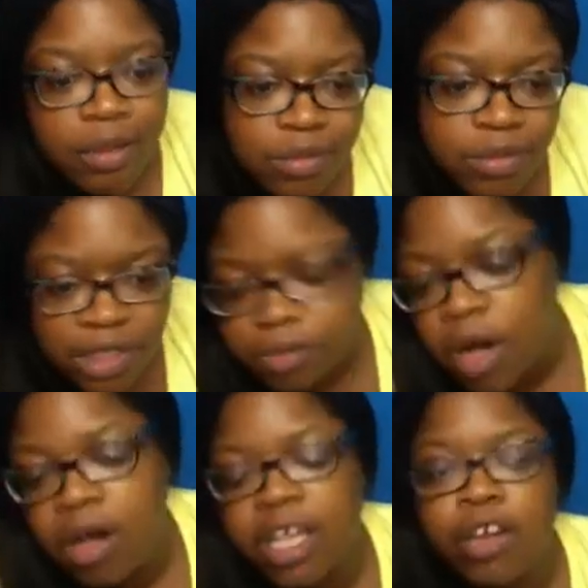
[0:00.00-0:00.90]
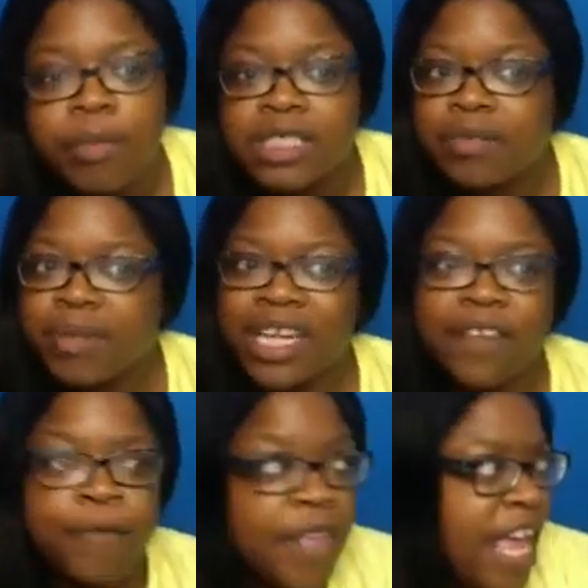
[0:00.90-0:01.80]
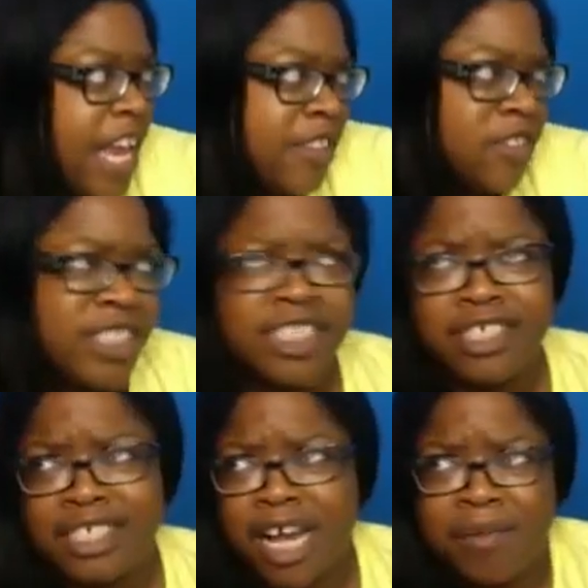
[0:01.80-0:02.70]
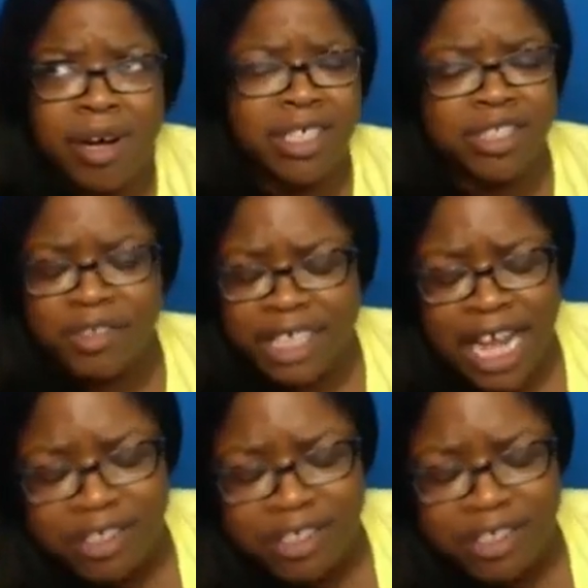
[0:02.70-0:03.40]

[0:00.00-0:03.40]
with small increments of money. And as you see, the stock market is going down.